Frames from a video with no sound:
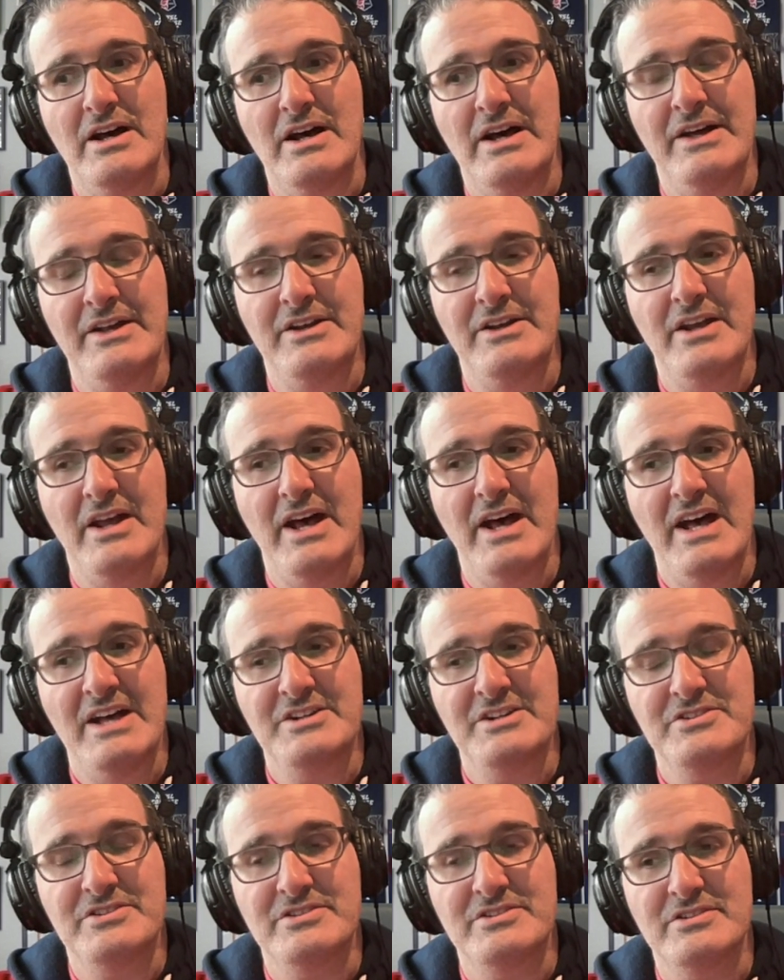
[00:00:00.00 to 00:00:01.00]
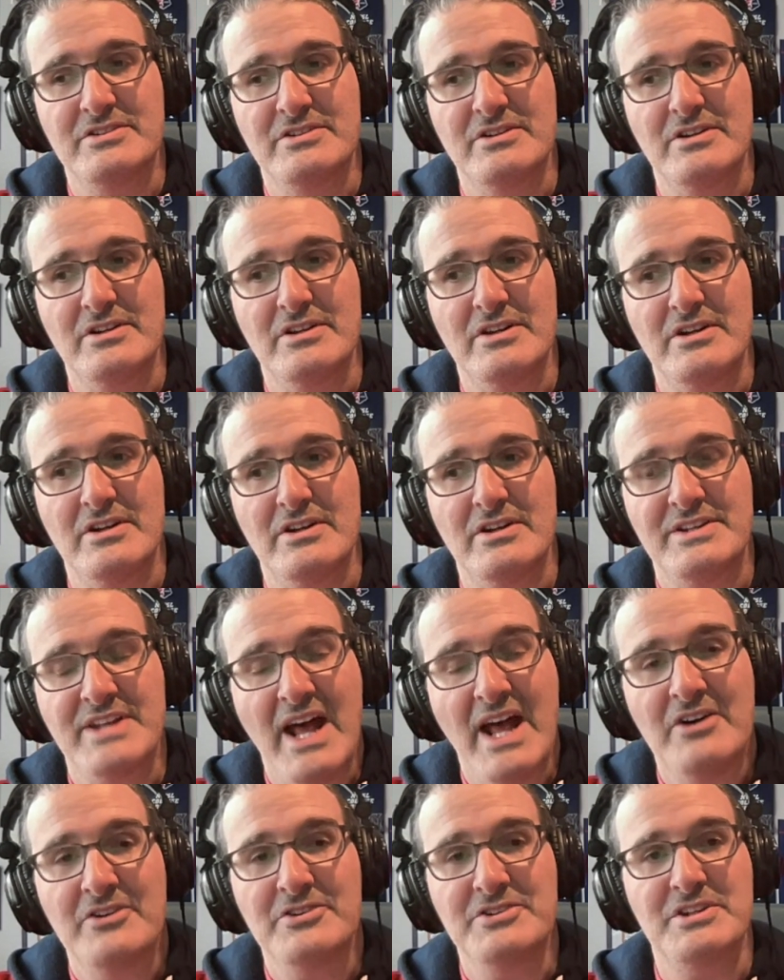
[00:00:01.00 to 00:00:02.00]
and as
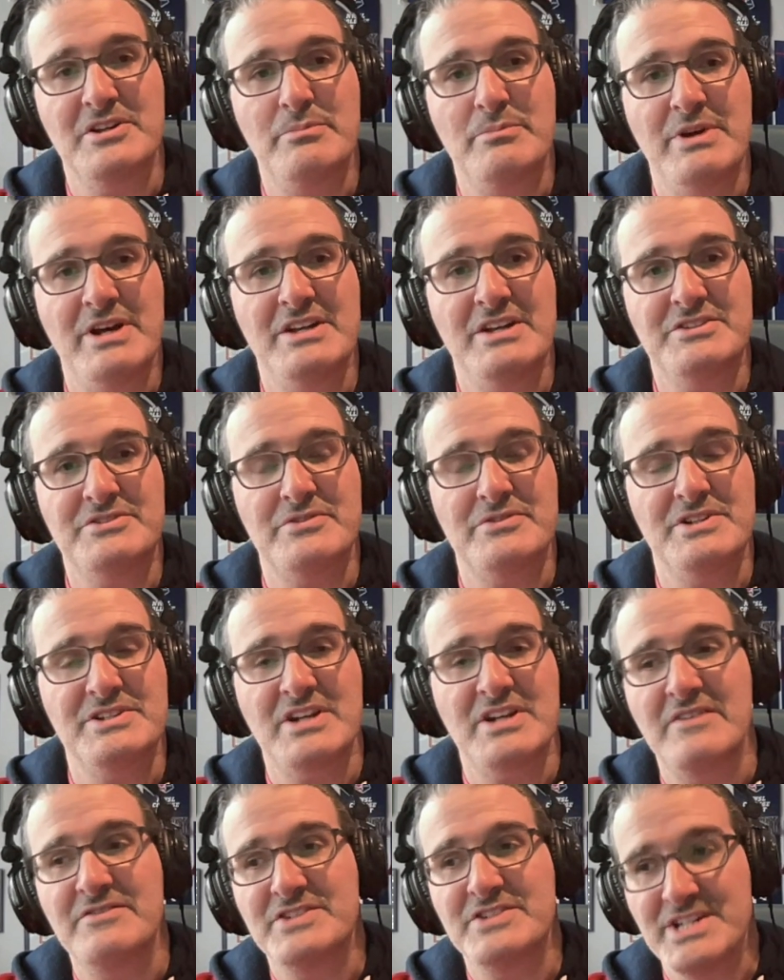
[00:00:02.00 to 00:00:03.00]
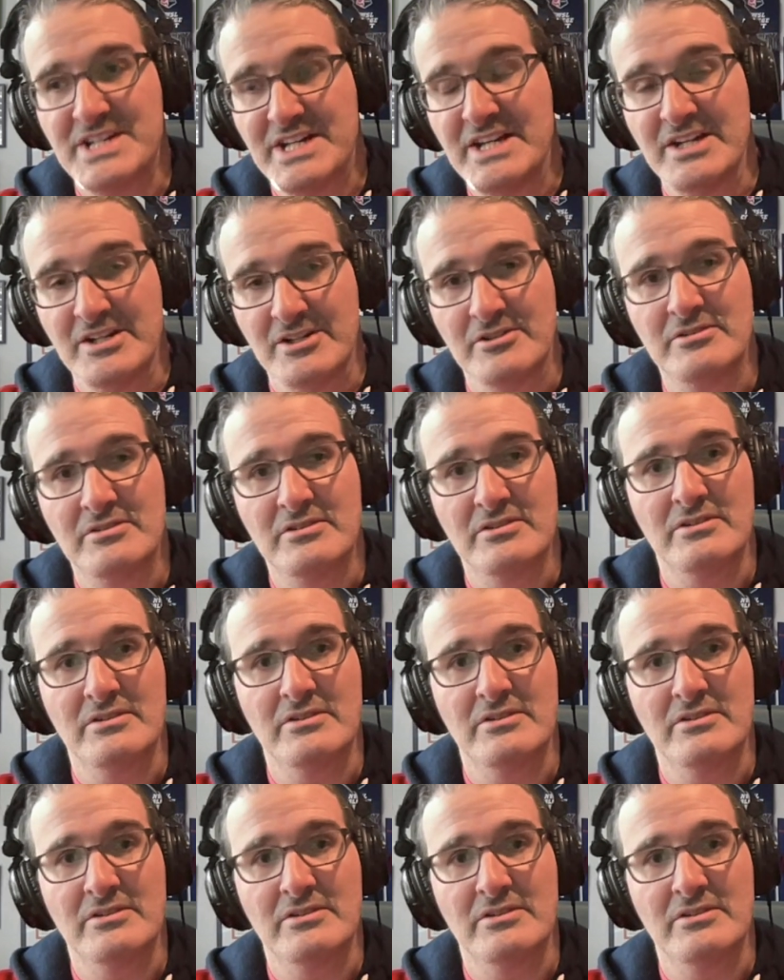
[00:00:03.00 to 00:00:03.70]
talented a passer as I've seen,